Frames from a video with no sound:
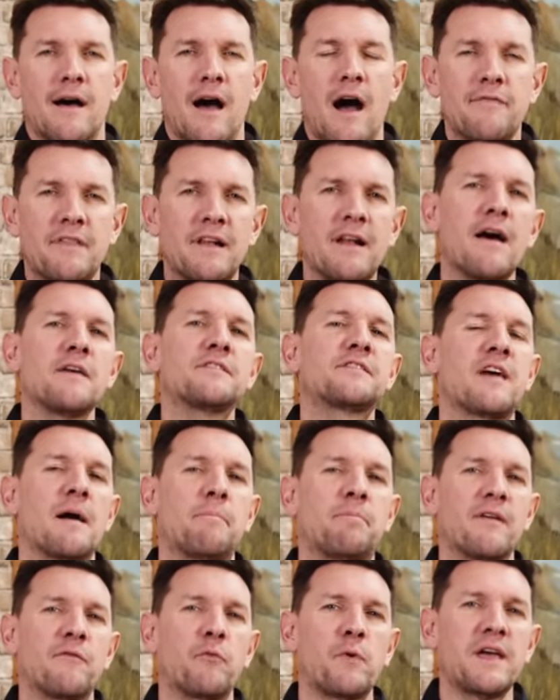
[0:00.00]
Over the last
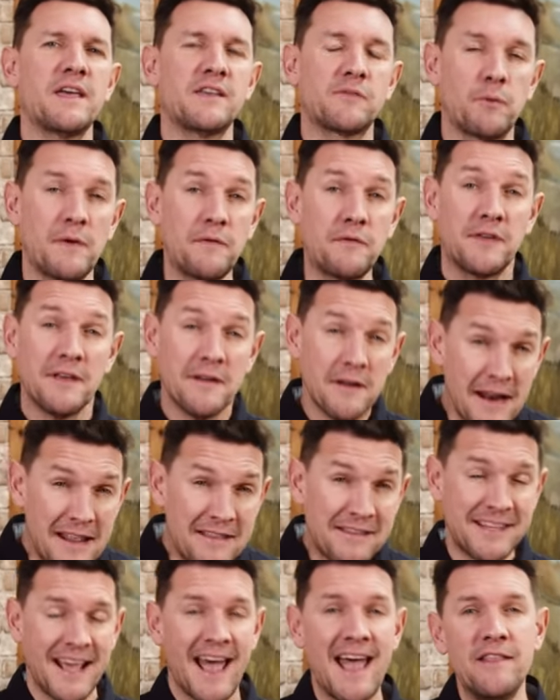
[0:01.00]
couple of weeks, we've seen an
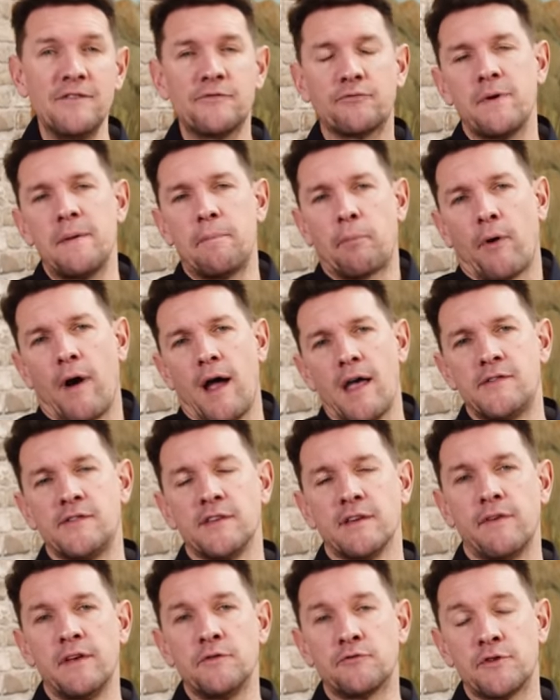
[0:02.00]
intense
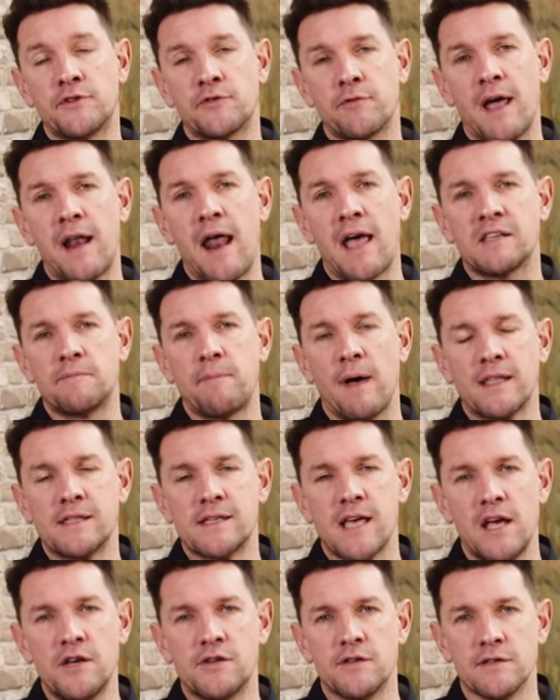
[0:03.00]
repricing of interest rate
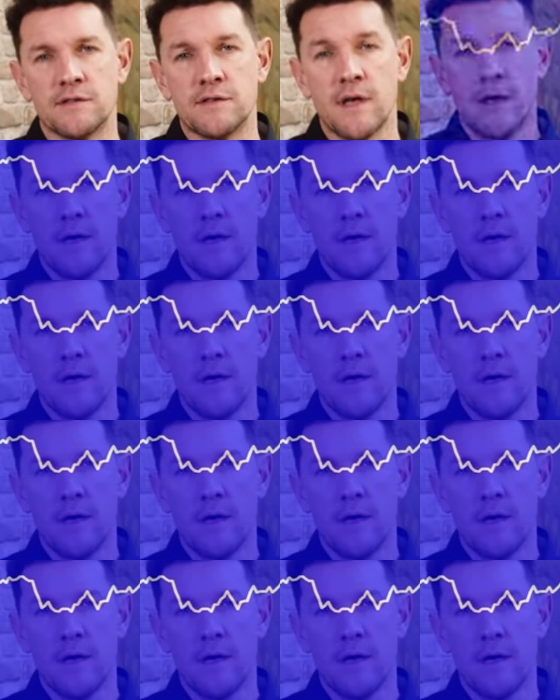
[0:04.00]
expectations,